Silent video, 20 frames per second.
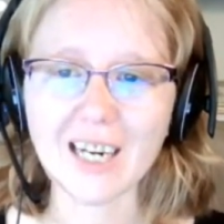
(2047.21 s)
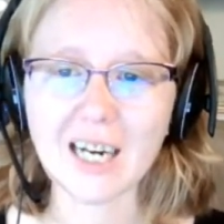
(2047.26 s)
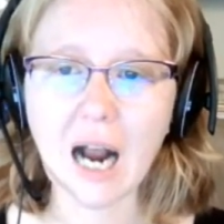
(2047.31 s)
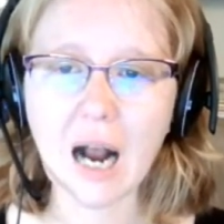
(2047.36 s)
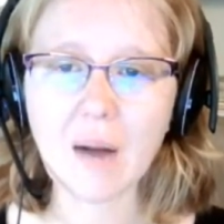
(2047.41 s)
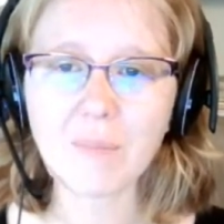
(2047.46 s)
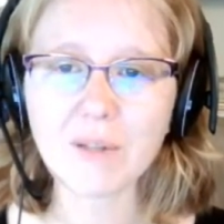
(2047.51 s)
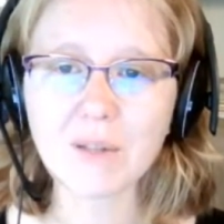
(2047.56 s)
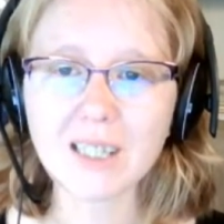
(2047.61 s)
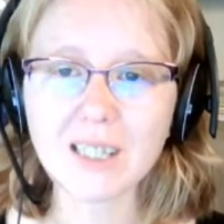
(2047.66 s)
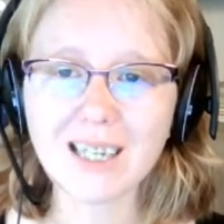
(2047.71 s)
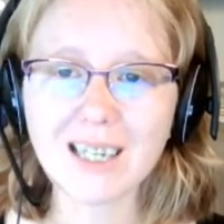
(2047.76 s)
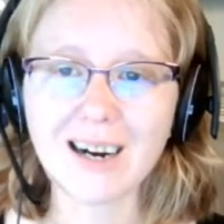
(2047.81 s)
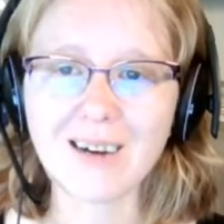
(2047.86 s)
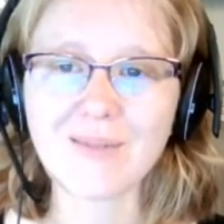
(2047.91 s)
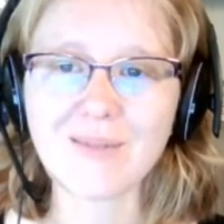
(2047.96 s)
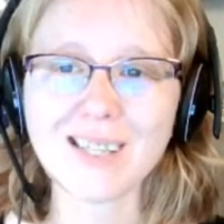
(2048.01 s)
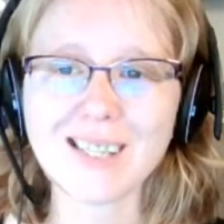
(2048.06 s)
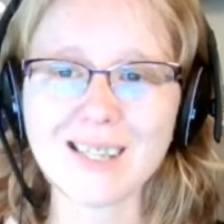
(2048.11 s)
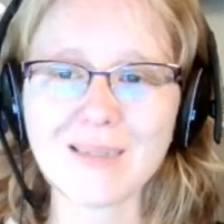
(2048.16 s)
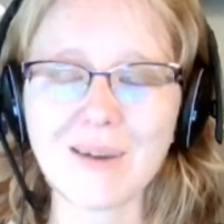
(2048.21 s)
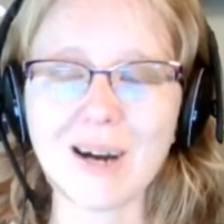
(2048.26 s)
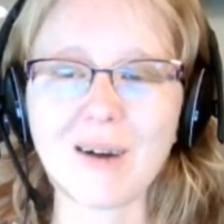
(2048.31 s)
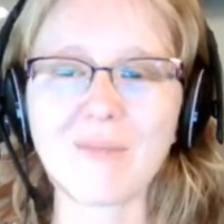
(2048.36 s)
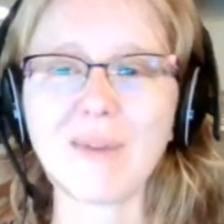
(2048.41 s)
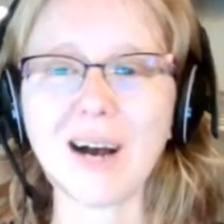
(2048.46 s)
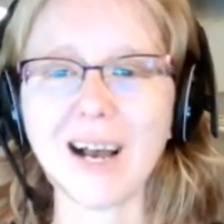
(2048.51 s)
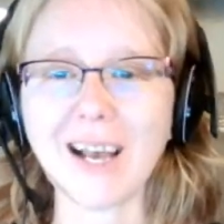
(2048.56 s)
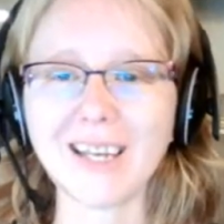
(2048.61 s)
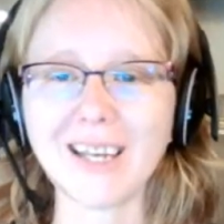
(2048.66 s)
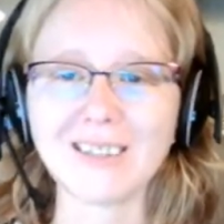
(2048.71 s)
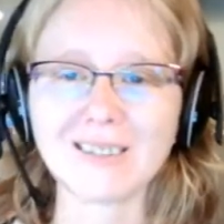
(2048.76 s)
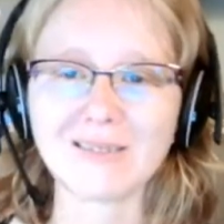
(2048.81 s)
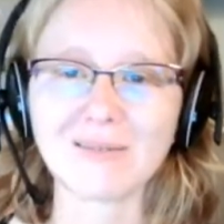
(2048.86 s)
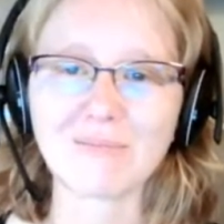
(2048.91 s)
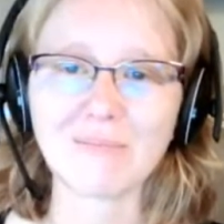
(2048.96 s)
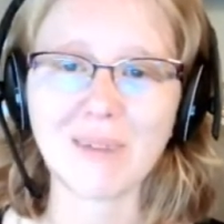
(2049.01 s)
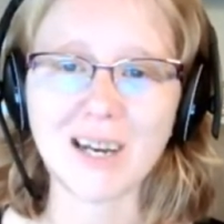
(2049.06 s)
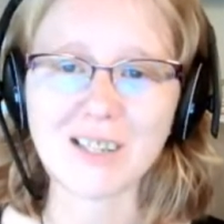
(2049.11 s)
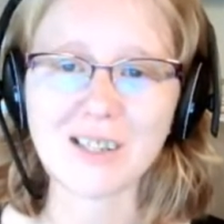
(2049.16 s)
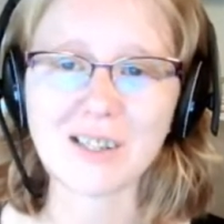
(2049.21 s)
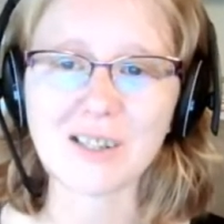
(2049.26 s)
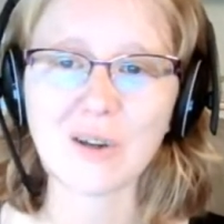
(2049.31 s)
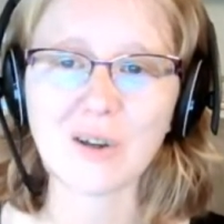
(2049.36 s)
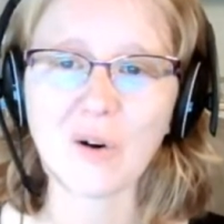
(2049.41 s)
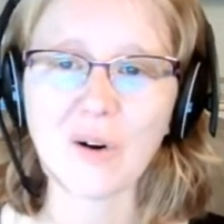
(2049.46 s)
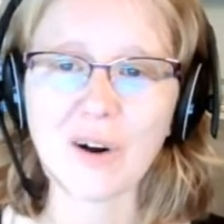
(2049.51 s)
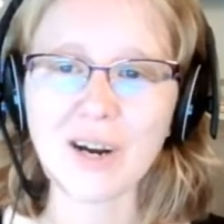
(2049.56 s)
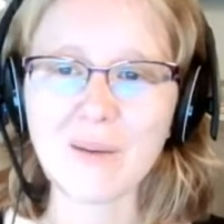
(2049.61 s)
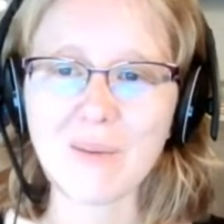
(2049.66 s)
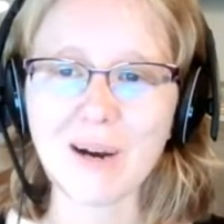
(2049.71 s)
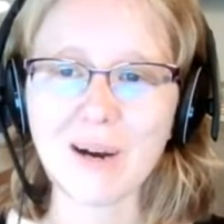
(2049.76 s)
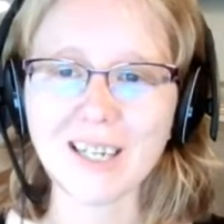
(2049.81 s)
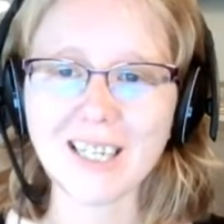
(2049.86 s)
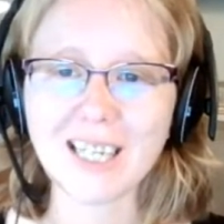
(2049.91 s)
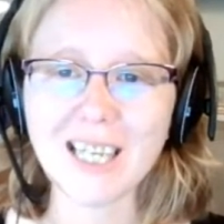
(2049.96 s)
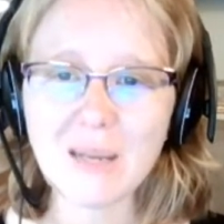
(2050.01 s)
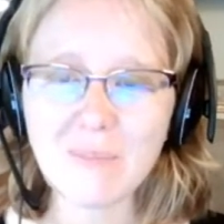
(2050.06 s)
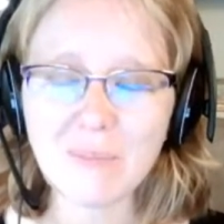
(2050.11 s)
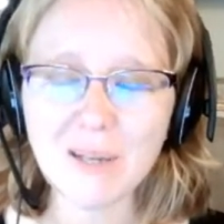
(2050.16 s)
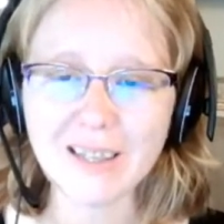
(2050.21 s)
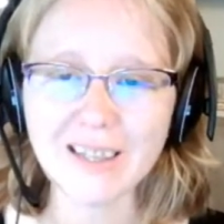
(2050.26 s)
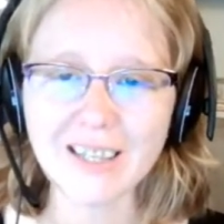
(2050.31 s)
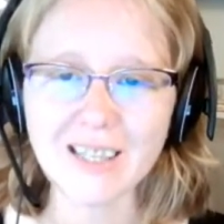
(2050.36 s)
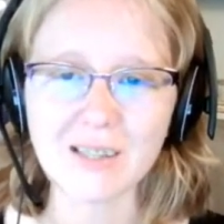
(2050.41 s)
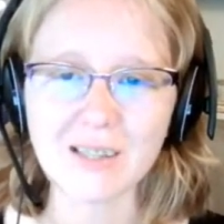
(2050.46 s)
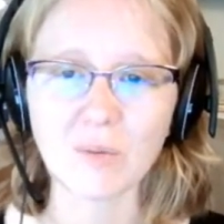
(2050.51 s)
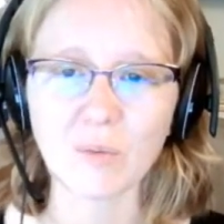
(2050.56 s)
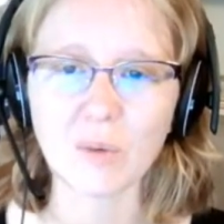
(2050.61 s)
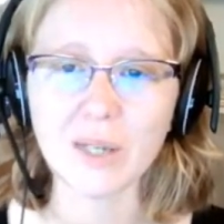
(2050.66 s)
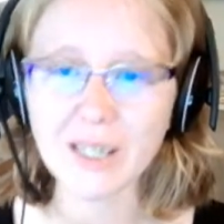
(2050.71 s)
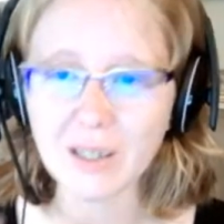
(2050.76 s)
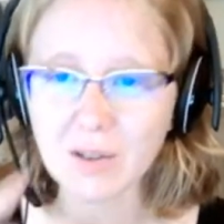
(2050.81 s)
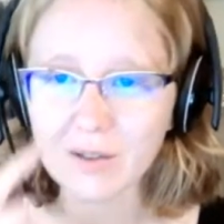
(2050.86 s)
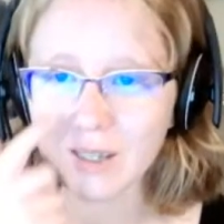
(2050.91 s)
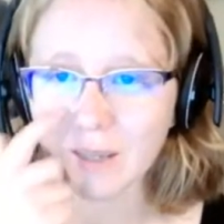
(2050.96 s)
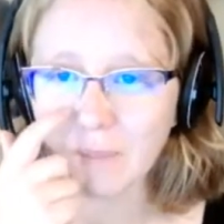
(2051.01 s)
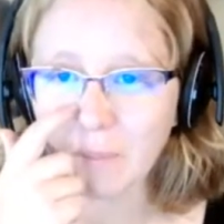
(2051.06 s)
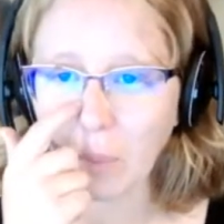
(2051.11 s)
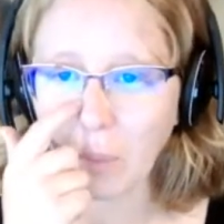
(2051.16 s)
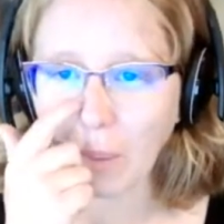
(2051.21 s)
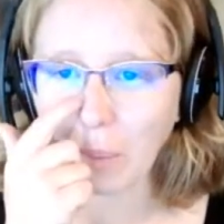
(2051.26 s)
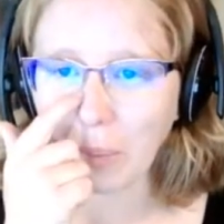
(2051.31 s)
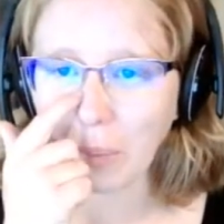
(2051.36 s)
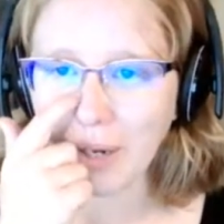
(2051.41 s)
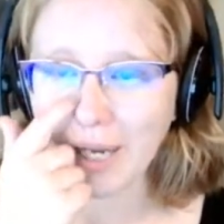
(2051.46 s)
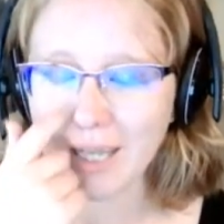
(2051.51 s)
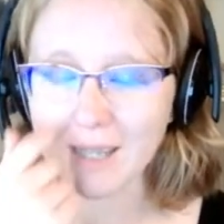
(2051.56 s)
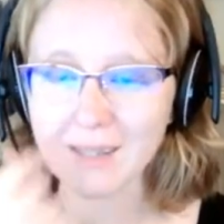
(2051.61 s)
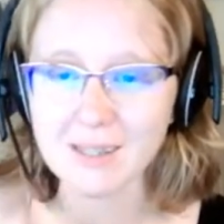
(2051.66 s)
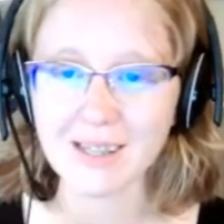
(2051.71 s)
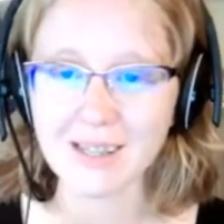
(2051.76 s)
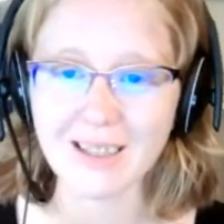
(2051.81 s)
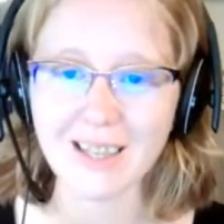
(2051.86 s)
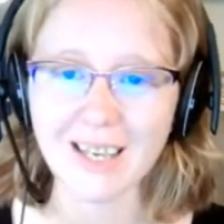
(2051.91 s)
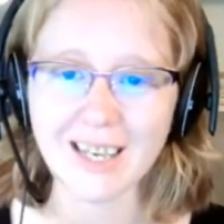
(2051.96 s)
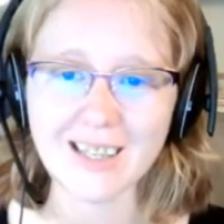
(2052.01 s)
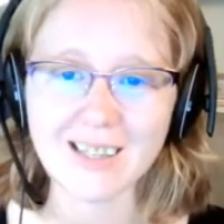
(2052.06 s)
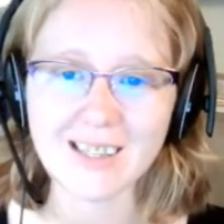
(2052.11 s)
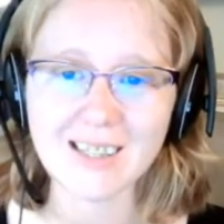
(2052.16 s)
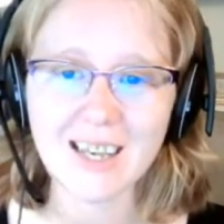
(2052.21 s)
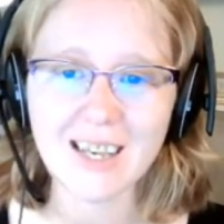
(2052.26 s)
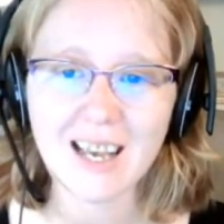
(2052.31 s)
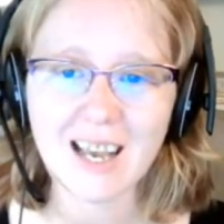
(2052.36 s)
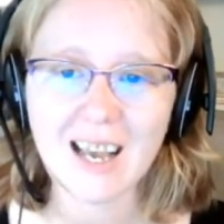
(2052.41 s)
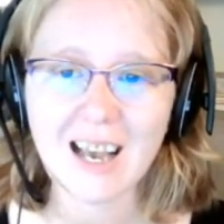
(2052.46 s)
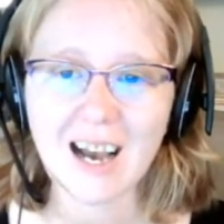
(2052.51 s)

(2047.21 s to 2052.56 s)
A couple of comments about my story about keeping things and reusing rubber bands and things.